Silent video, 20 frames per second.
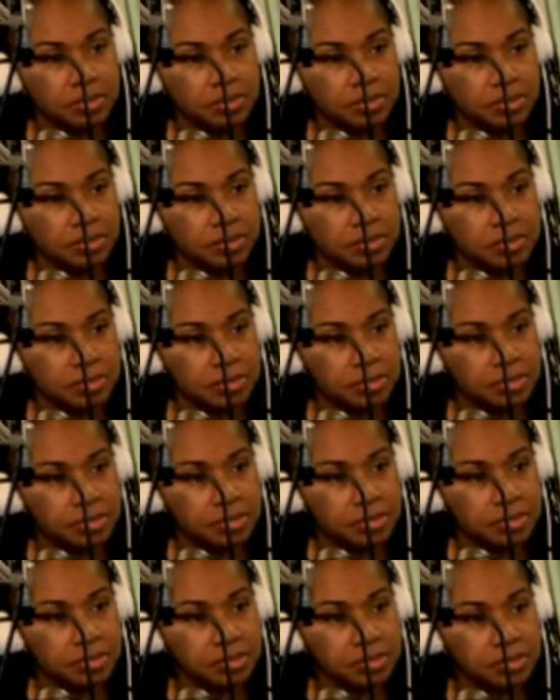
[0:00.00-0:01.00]
that's not right.
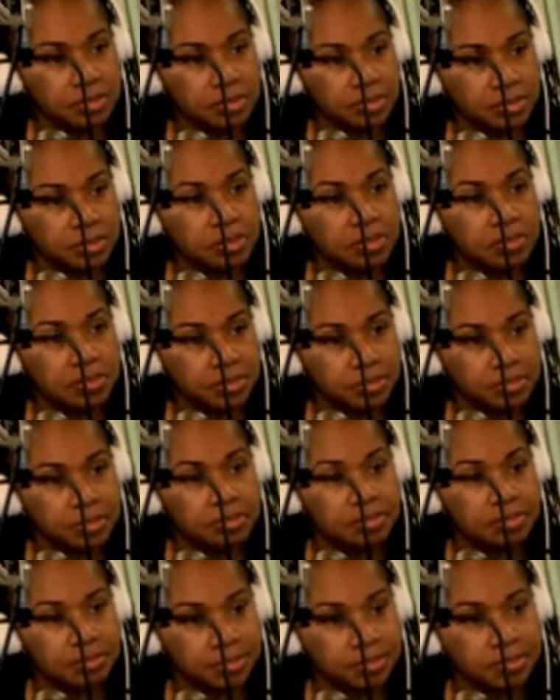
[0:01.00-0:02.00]

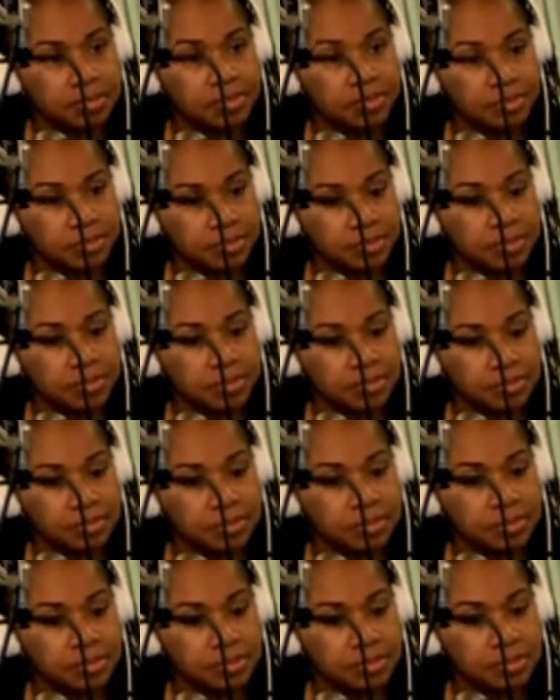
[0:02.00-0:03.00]
It is not
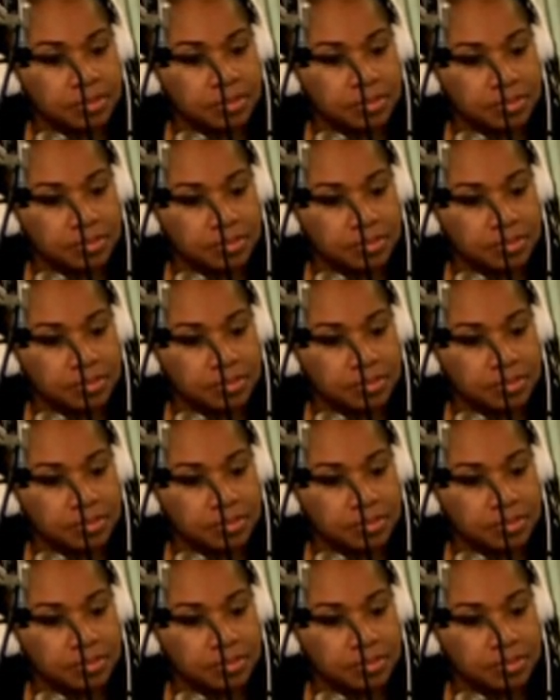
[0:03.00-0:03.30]
right.